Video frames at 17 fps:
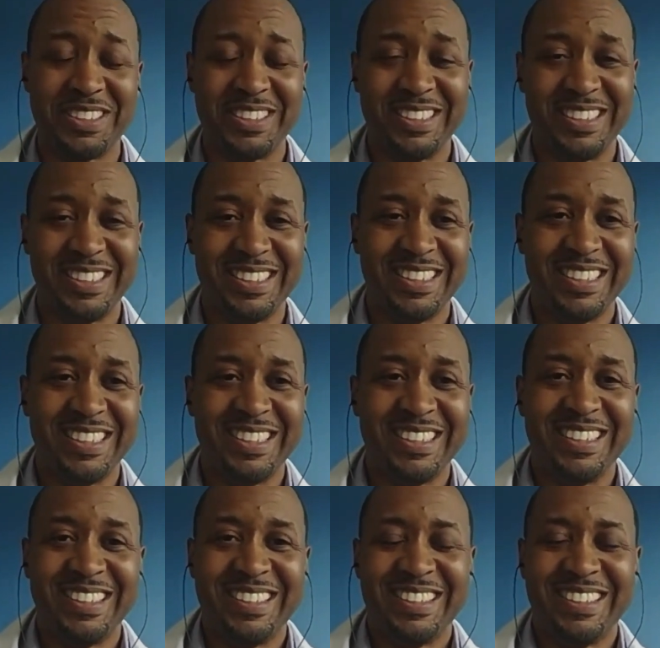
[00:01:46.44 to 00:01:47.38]
start with the best
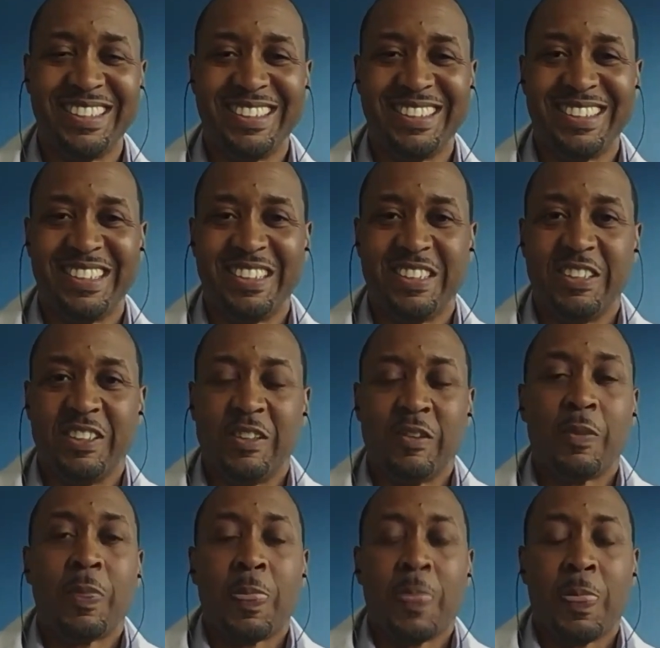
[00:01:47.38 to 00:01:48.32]
ones, right? The best
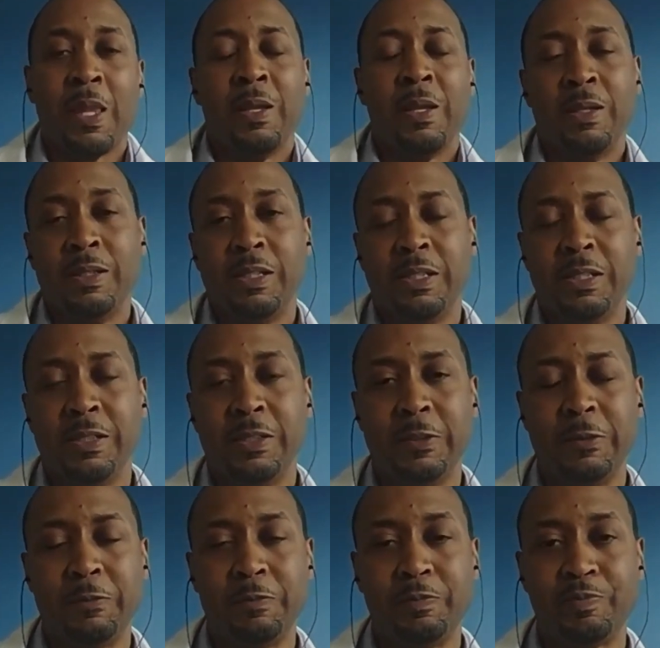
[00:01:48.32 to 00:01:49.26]
foods when it comes to gut
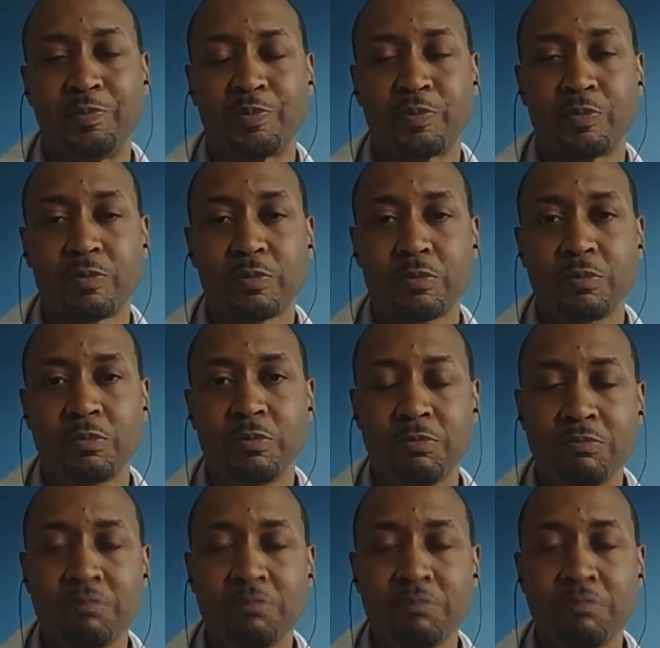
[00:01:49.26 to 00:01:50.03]
health. You know, is